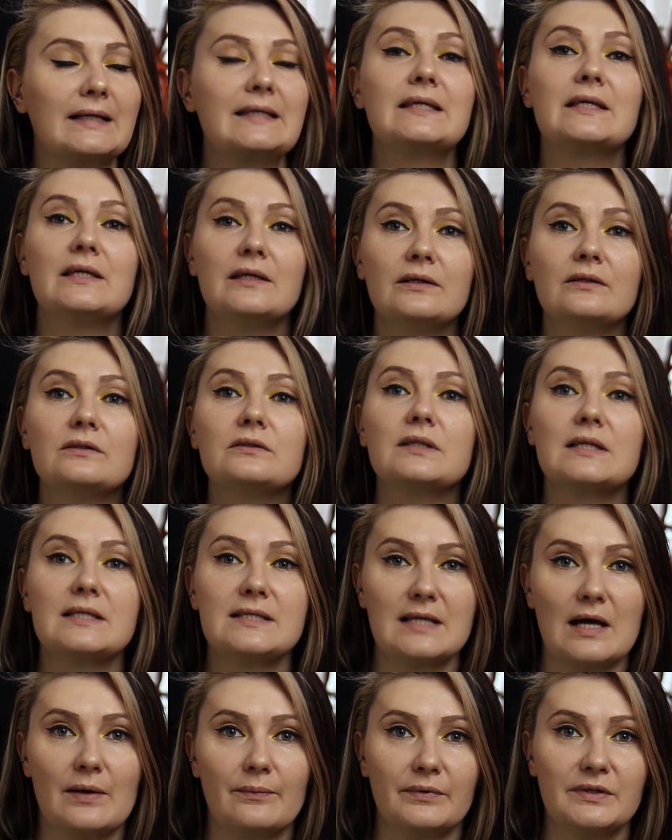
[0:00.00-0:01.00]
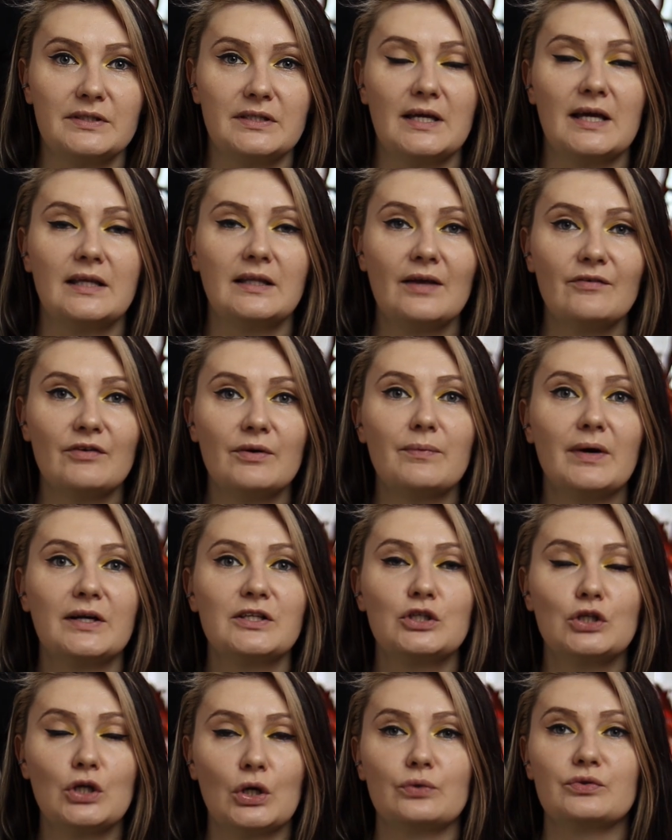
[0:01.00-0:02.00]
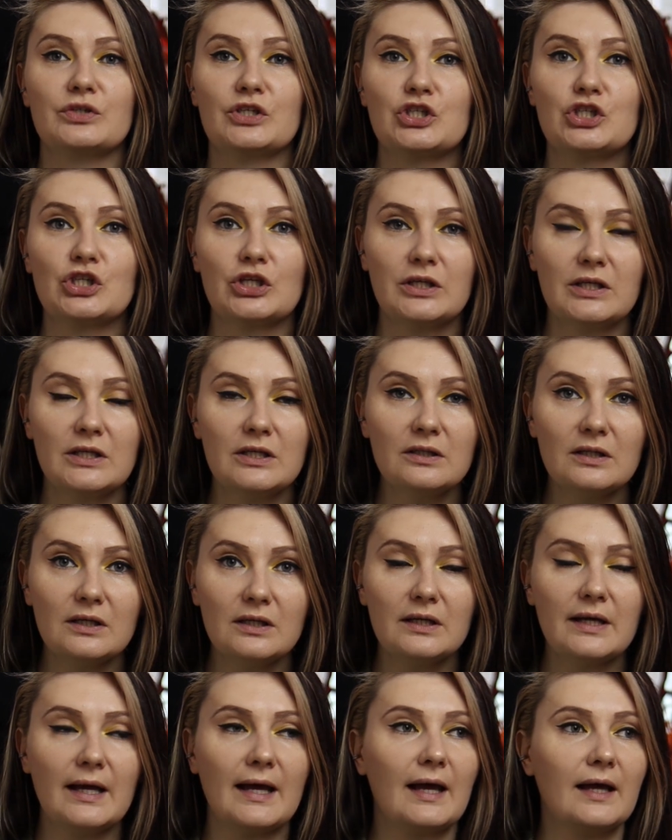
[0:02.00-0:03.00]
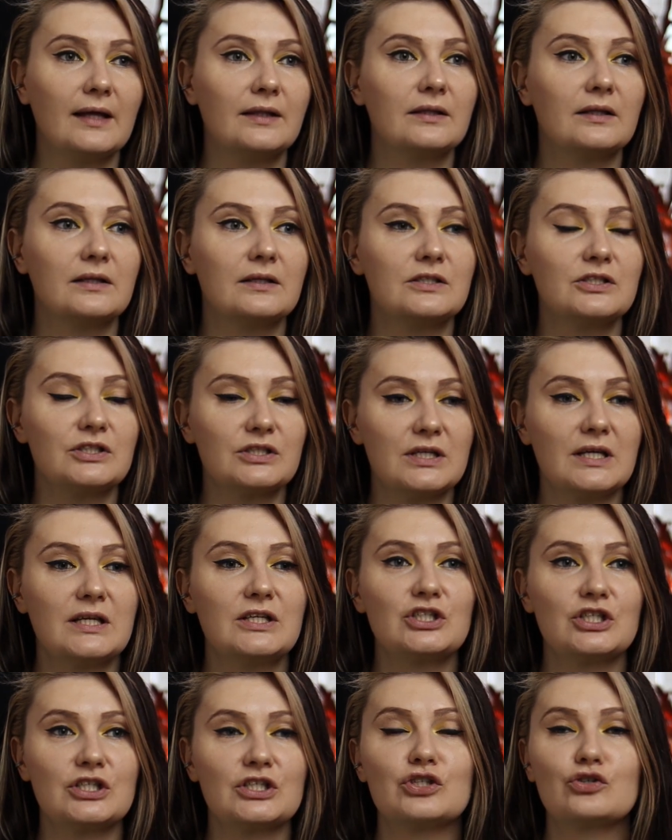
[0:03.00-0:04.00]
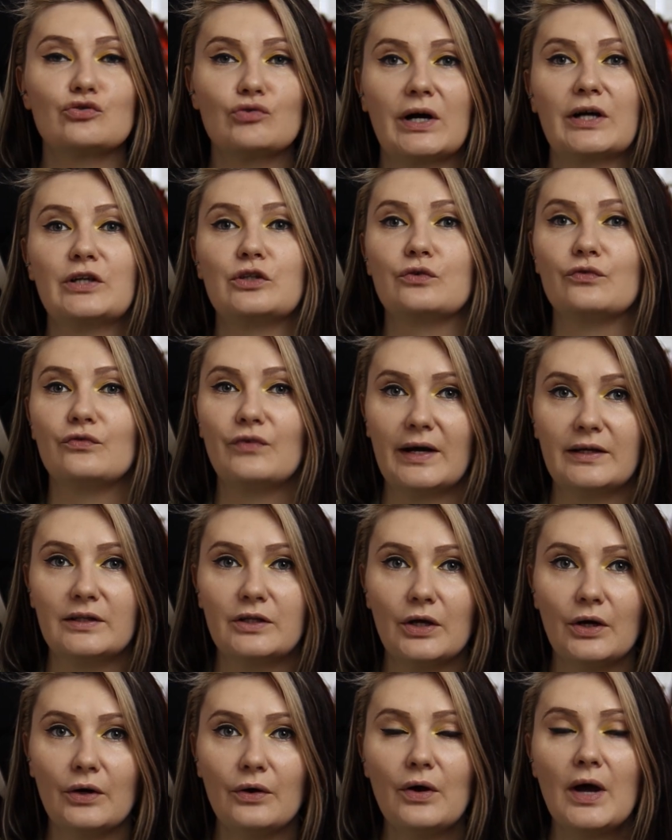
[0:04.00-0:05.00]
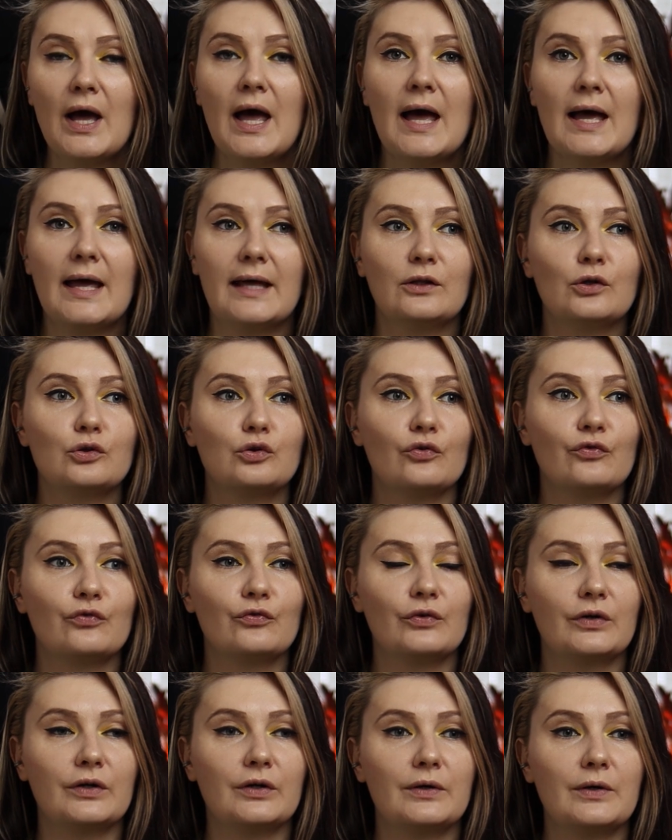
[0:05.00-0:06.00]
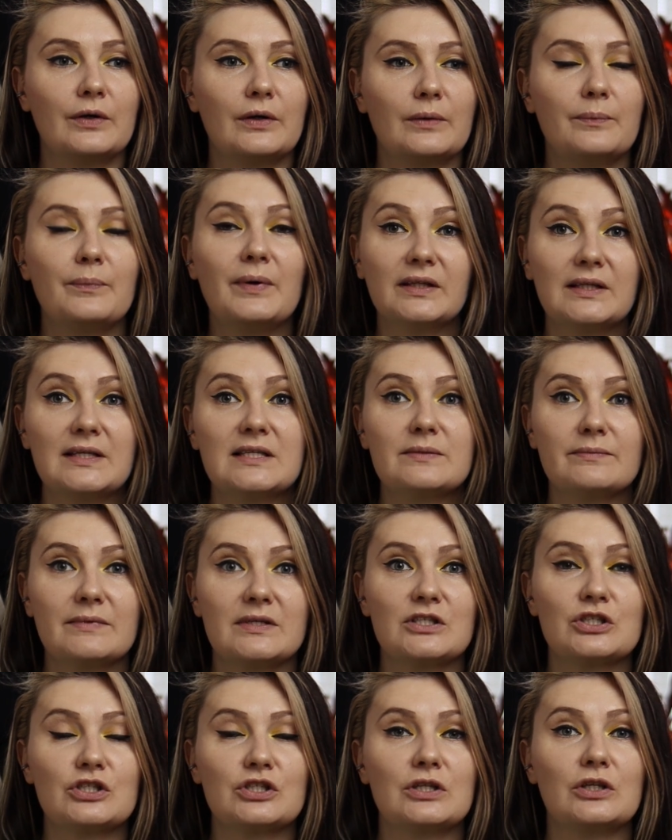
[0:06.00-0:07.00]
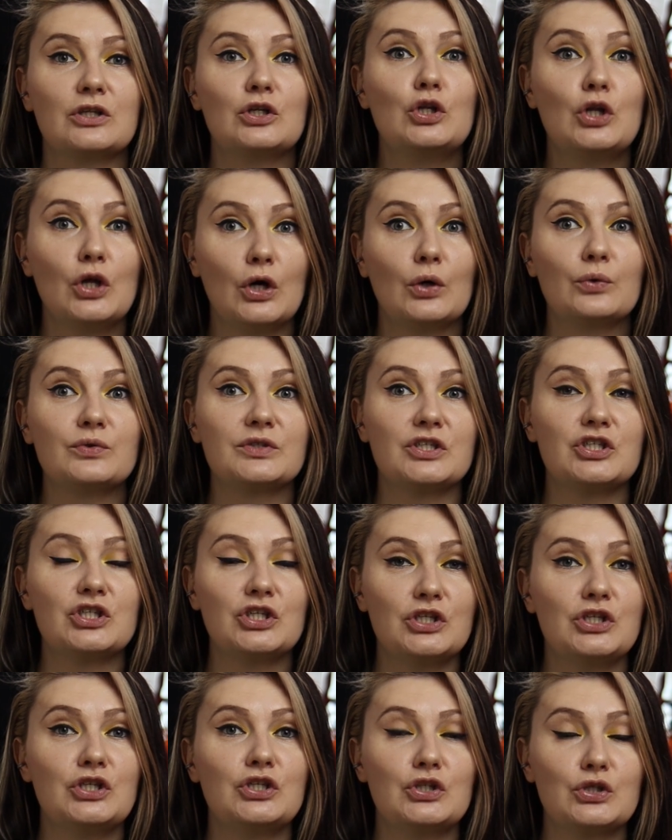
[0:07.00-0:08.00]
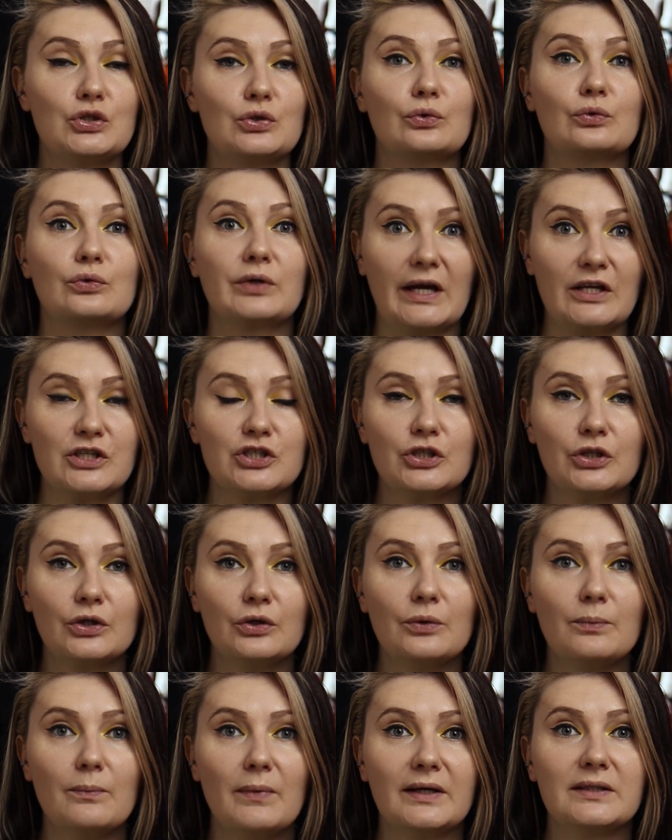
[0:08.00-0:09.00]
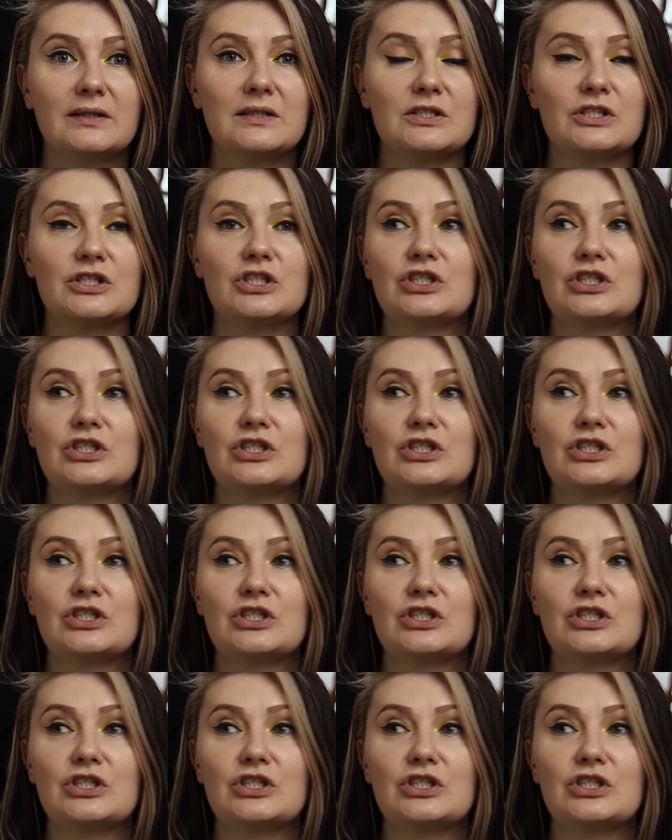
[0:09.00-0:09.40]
killed somebody, and everybody know that she killed her, and they just try to find her. A lot of policemen know that she need to catch her, but